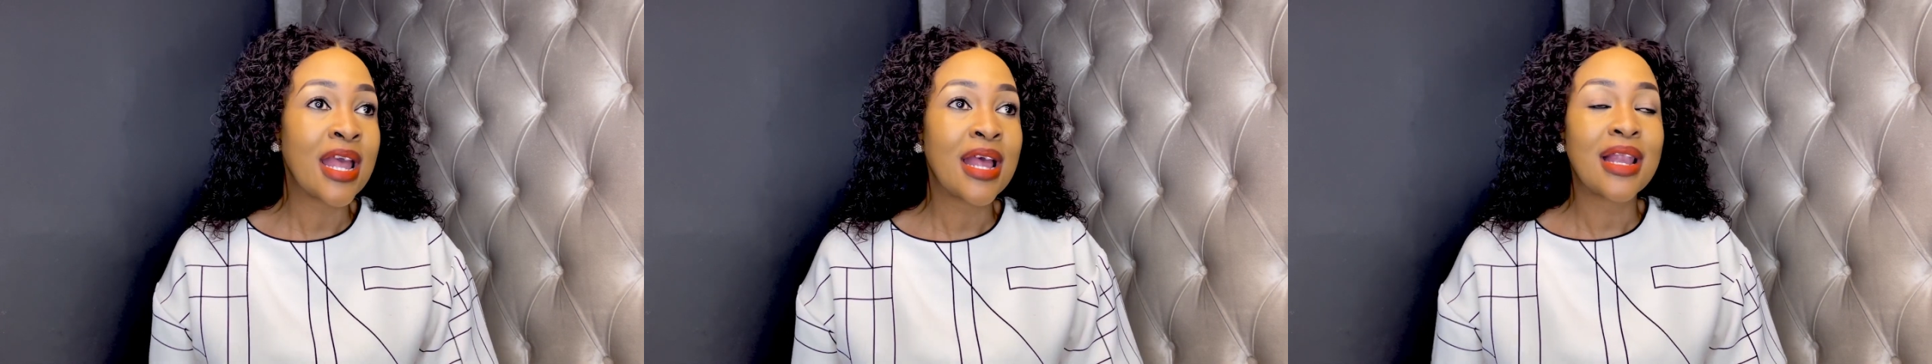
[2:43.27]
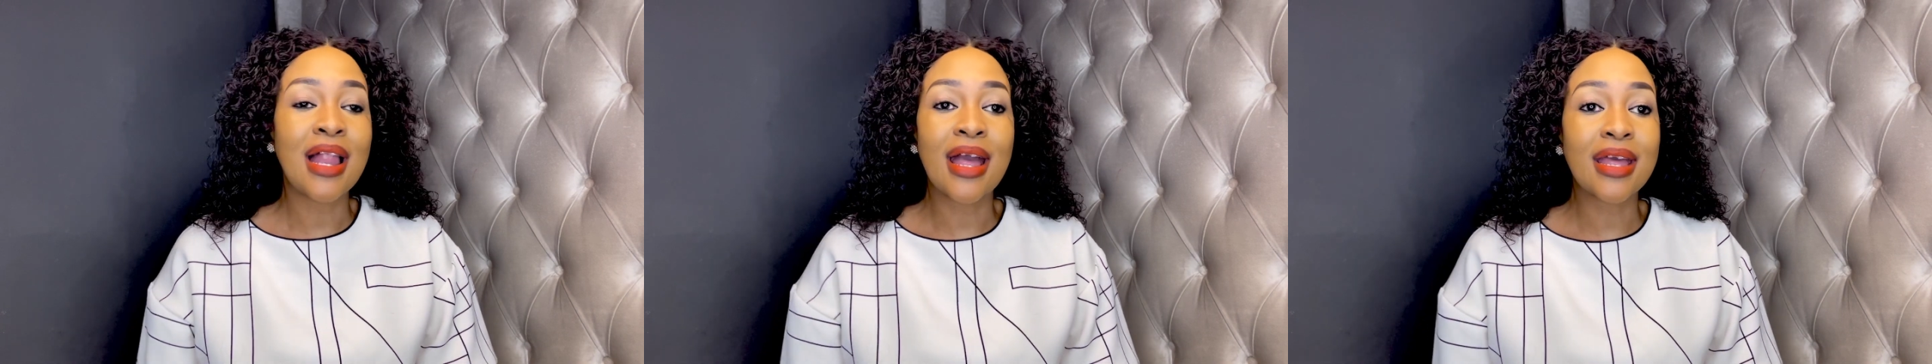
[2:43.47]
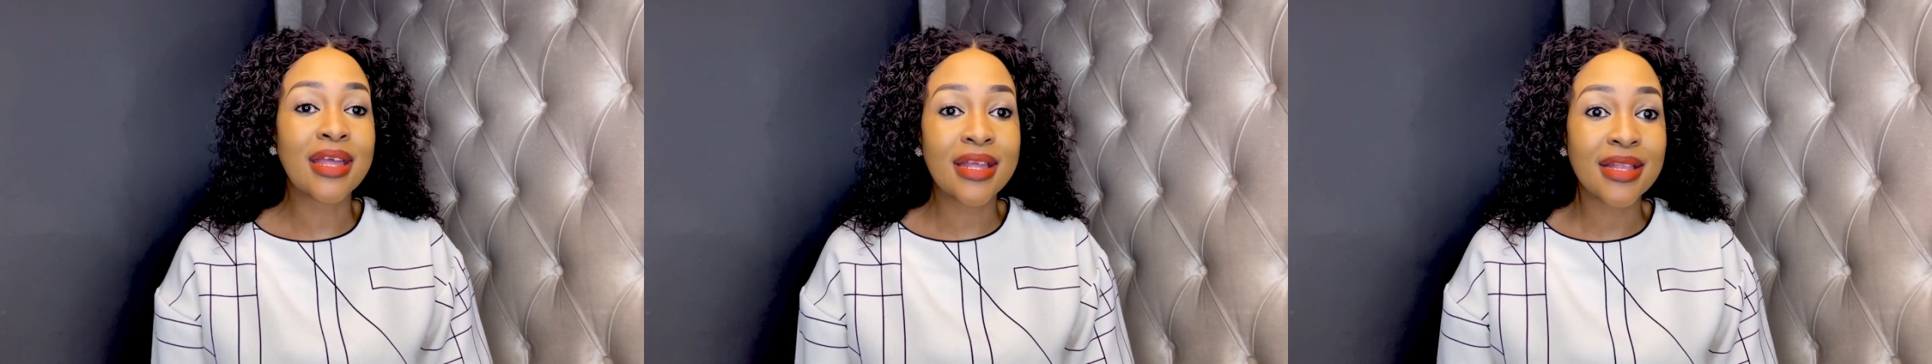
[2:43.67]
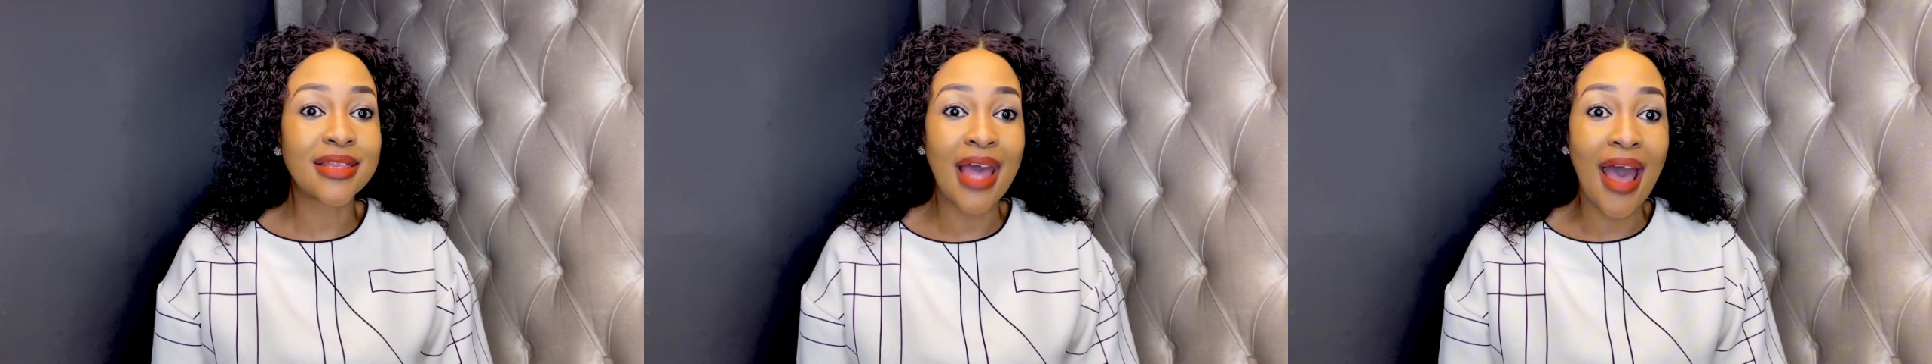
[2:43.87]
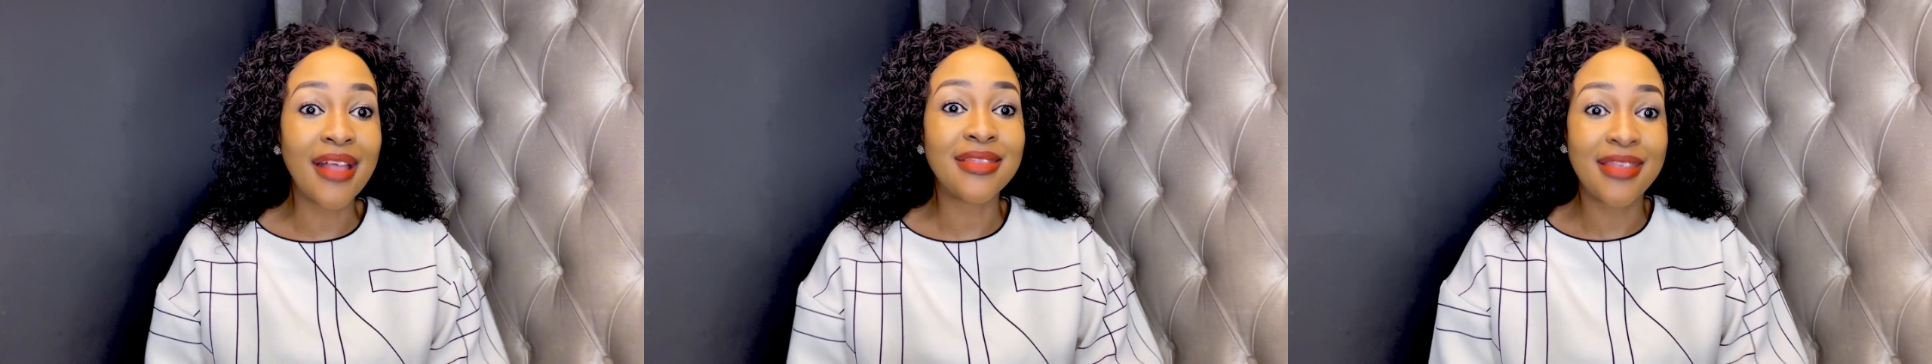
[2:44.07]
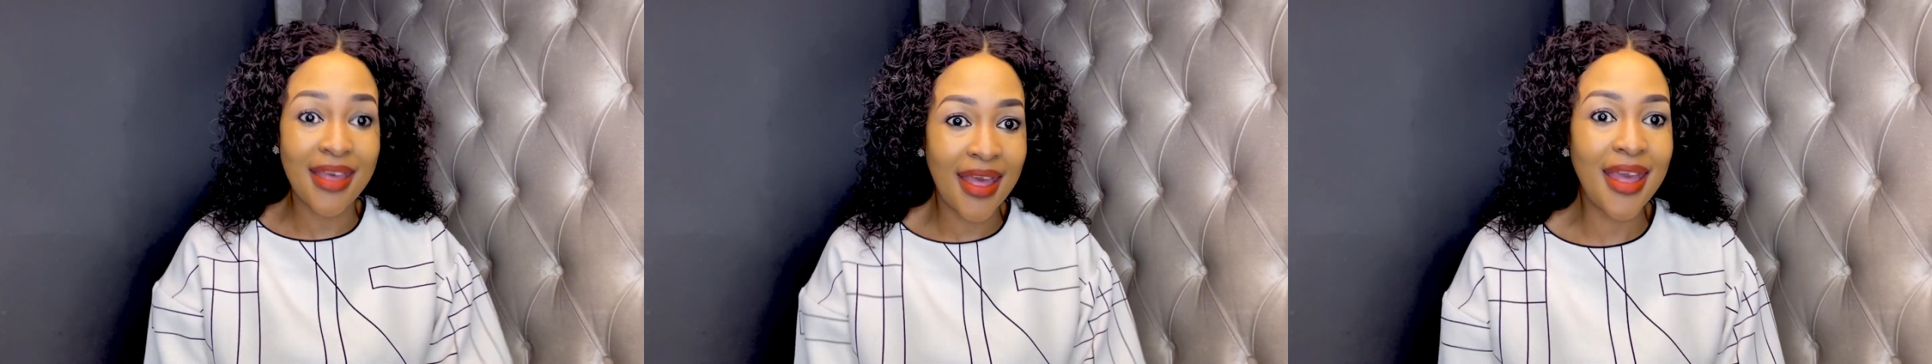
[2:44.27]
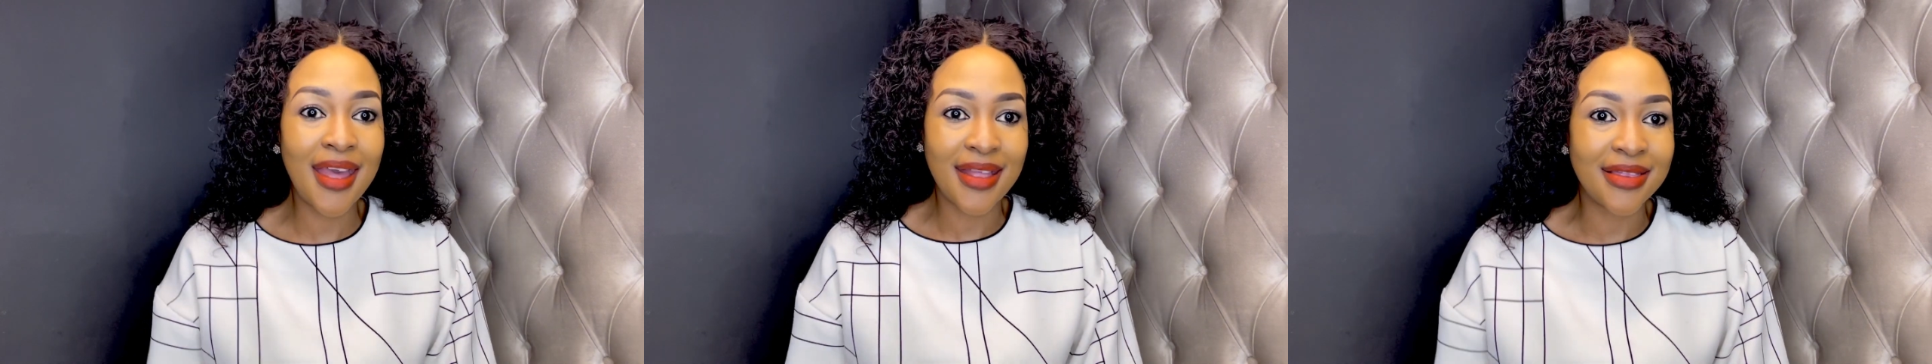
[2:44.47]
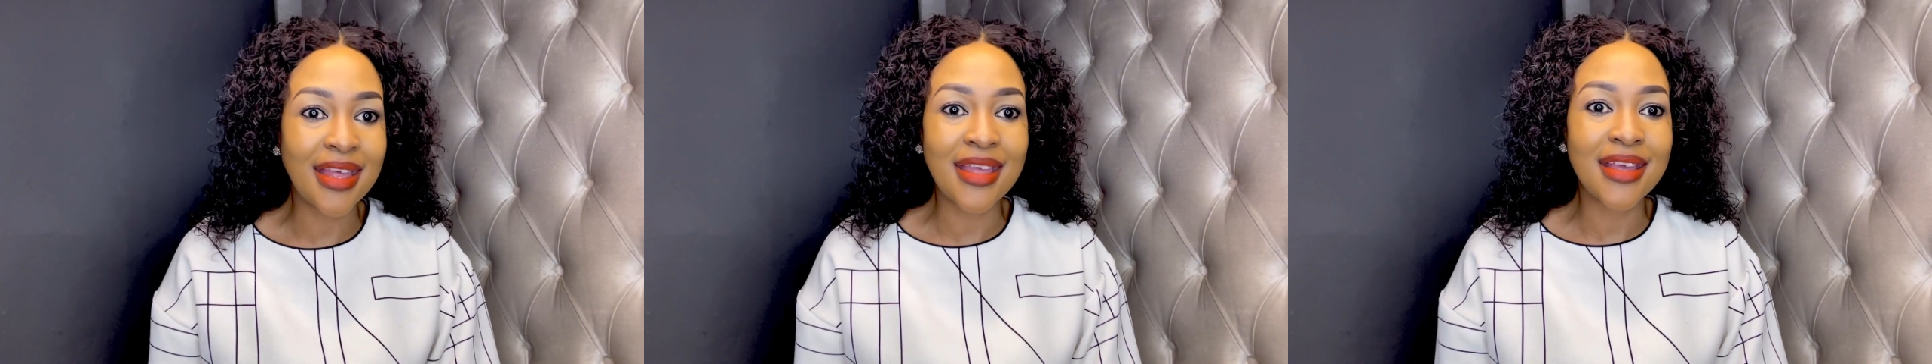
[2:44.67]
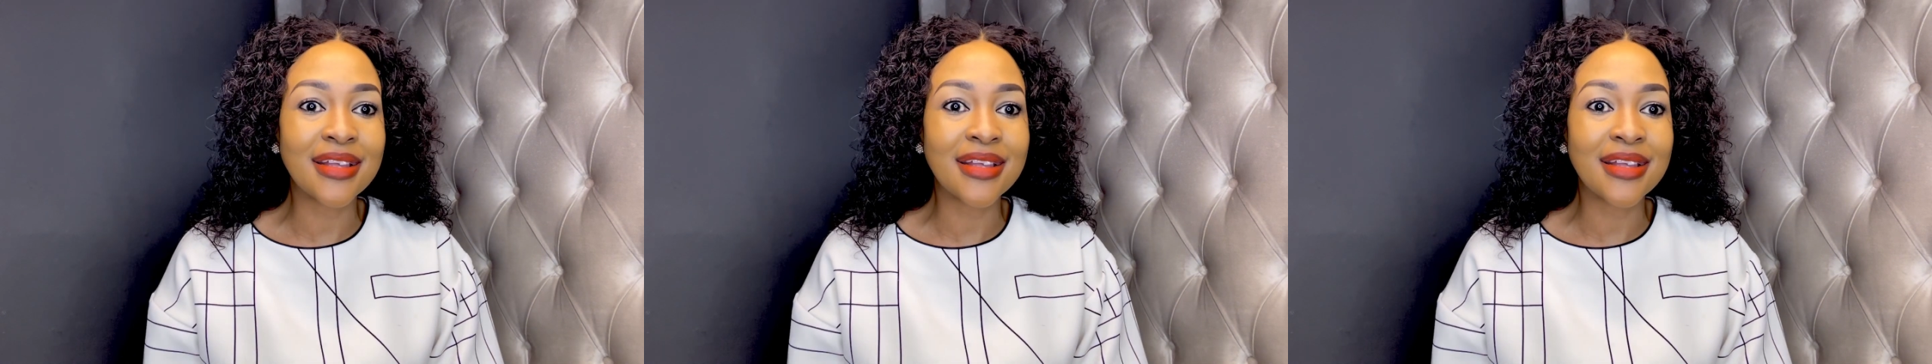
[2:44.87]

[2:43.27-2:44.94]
like that they